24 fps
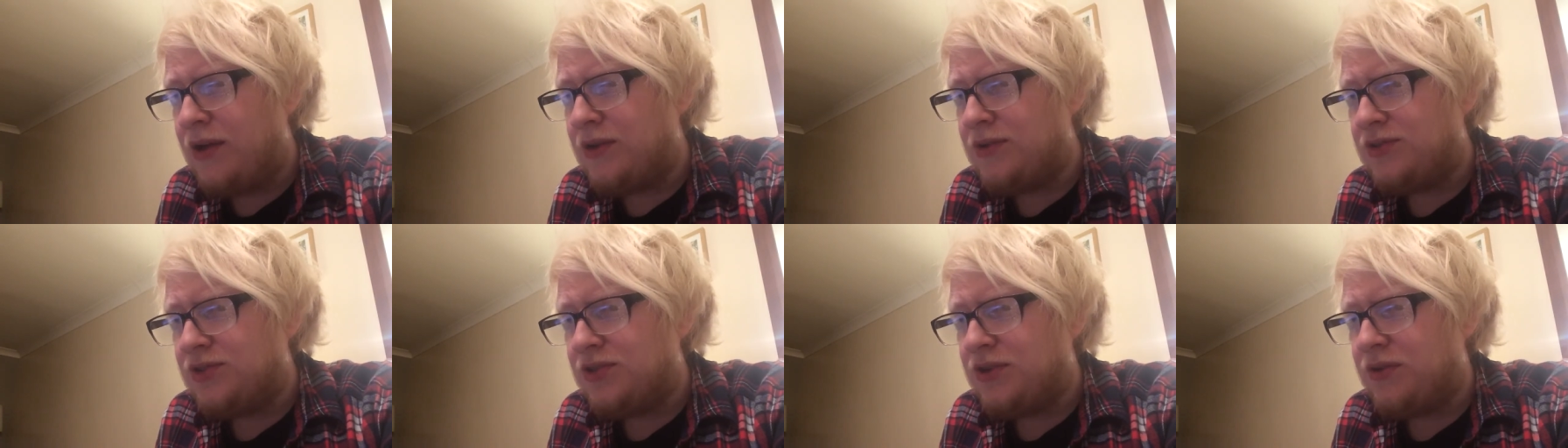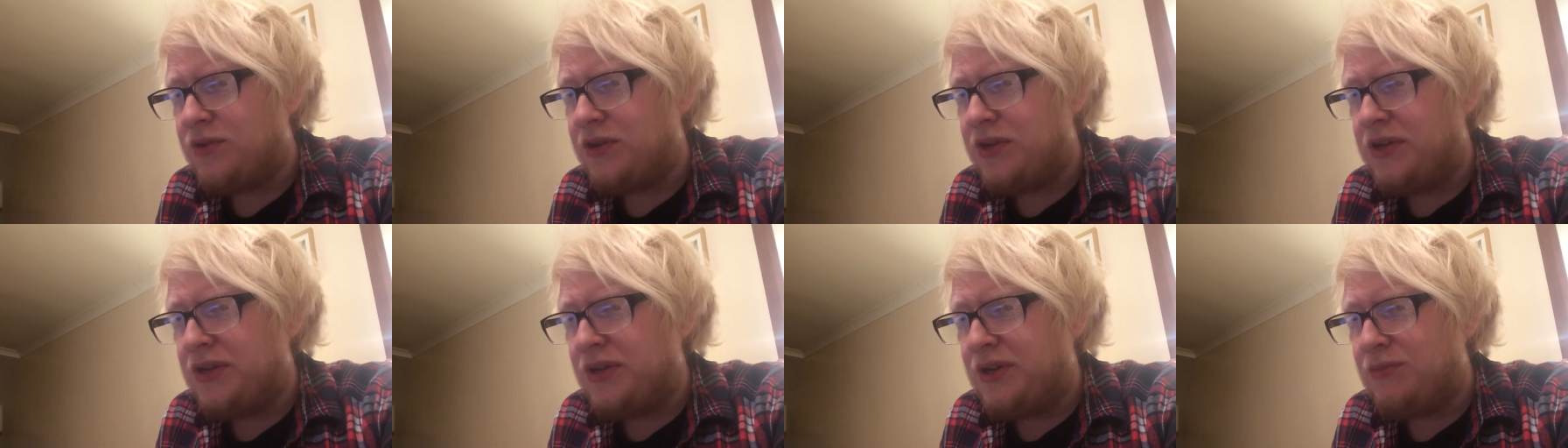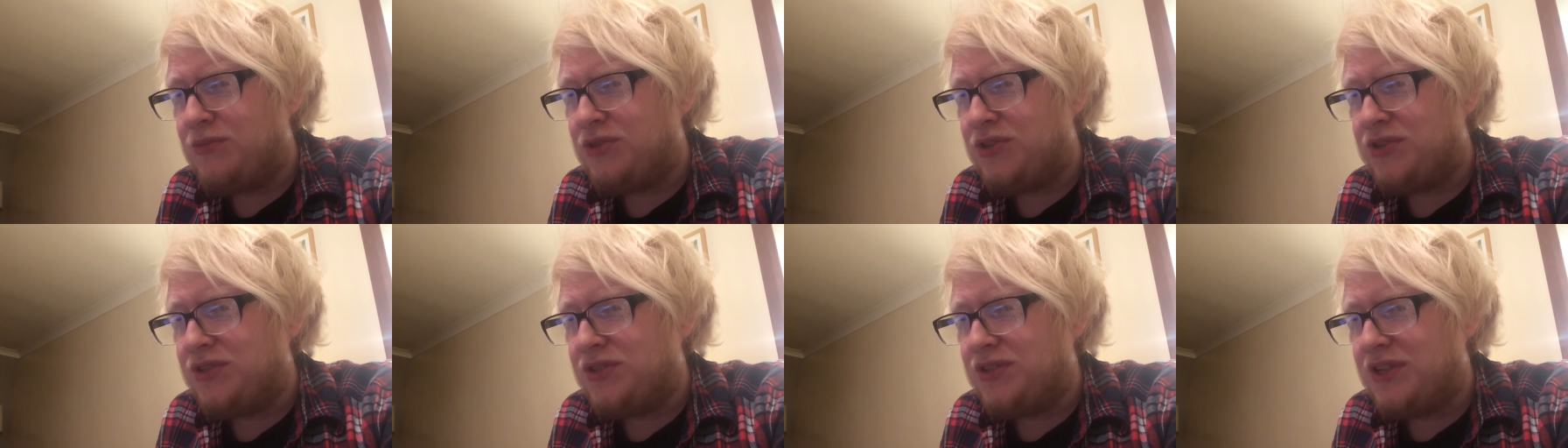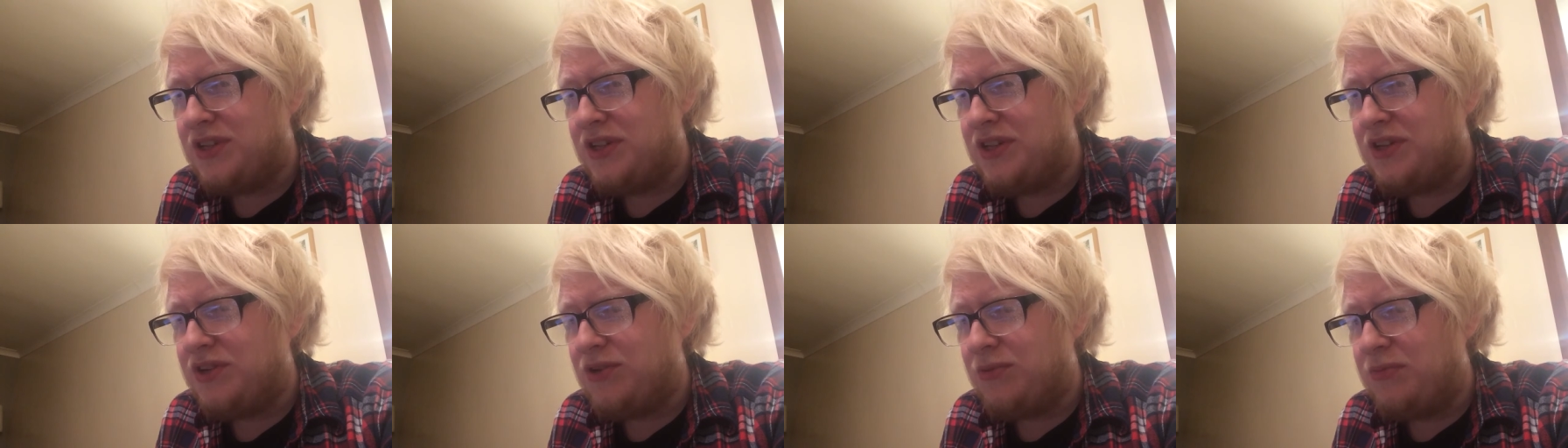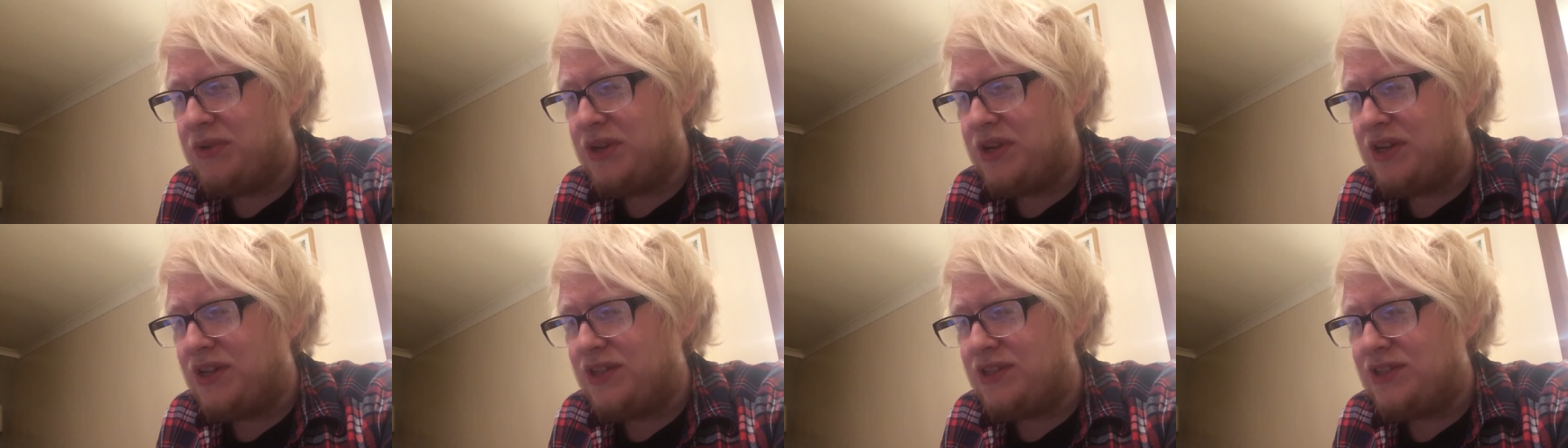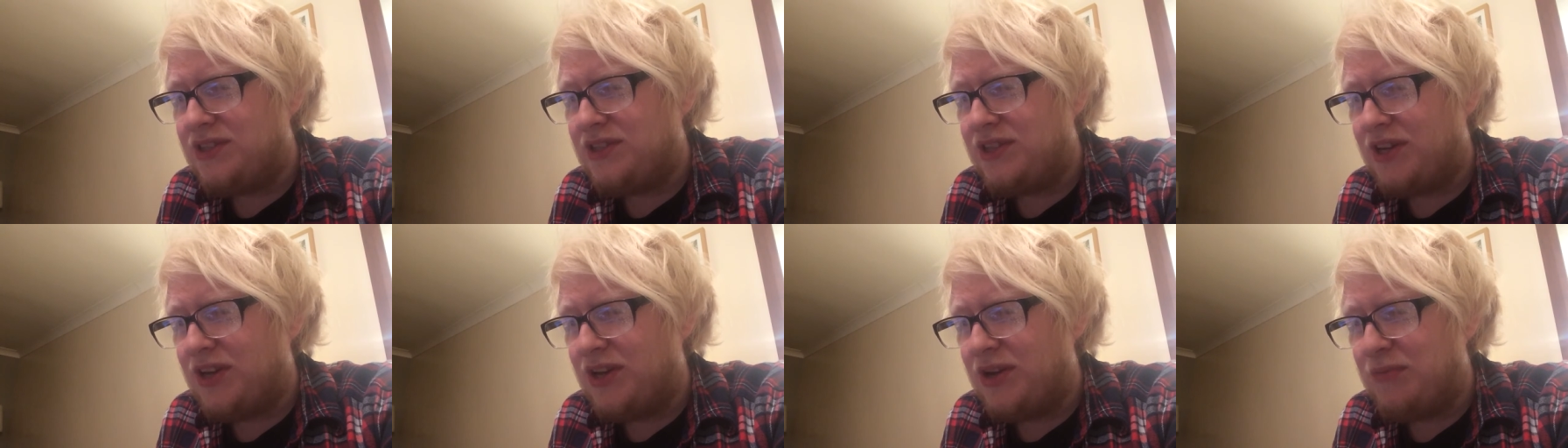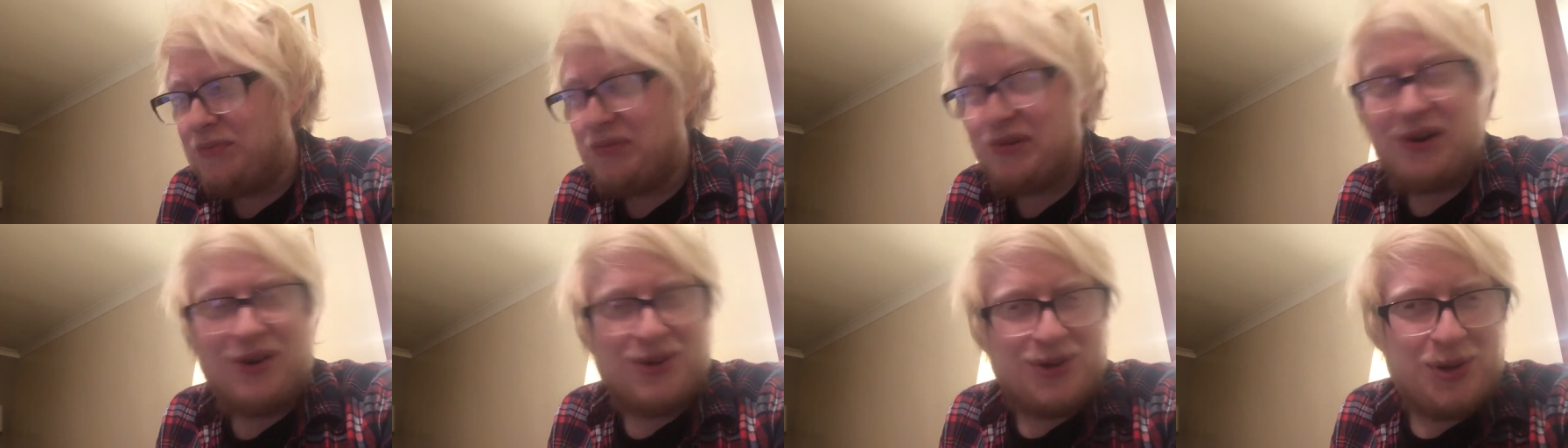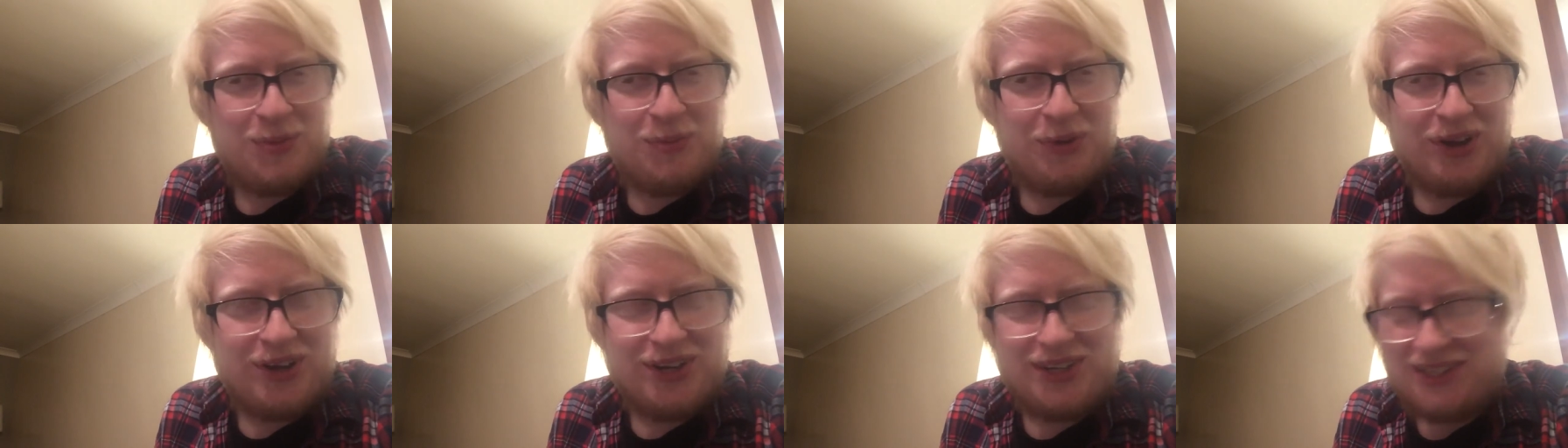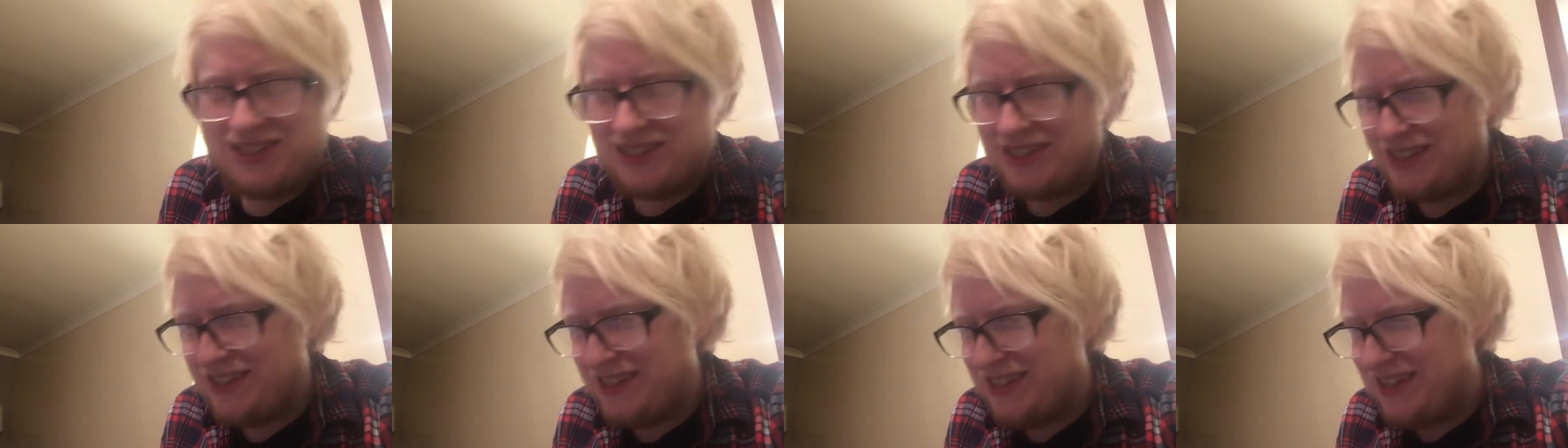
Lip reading: sorry, I'm just a little bit preoccupied.